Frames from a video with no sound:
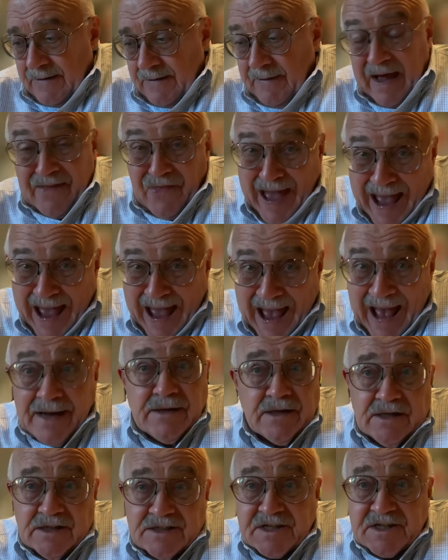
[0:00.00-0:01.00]
And that
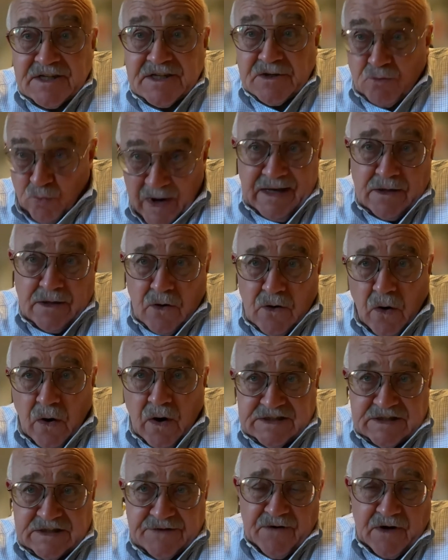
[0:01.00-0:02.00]
is great
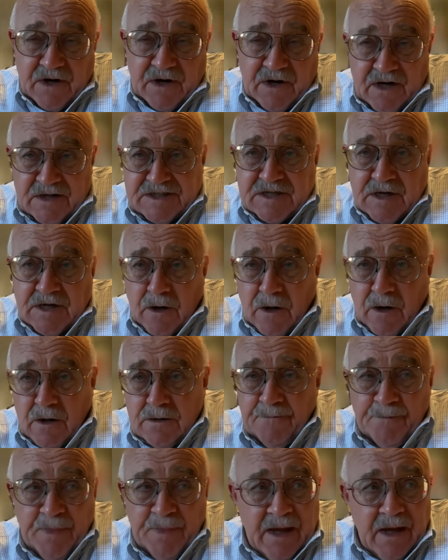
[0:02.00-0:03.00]
cause for concern.